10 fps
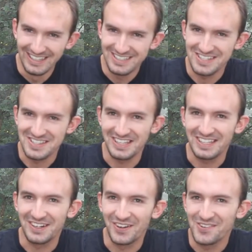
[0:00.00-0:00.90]
Just
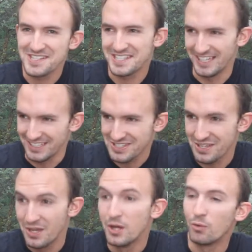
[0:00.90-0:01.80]
like it always does.
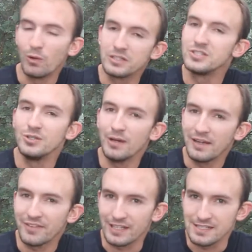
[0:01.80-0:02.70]
What do you
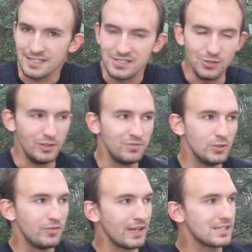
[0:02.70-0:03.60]
have access to? If
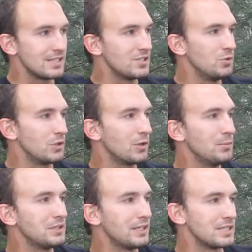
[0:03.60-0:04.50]
you have access to
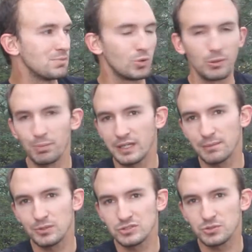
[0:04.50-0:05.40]
equipment that is more
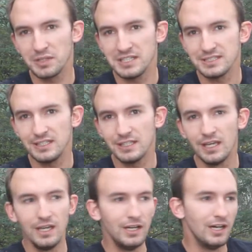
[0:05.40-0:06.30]
applicable to racing,
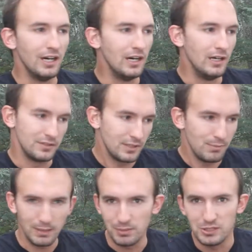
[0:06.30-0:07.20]
then
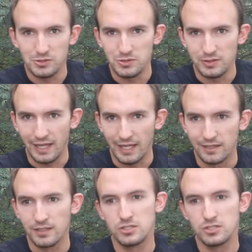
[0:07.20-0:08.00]
maybe you do that.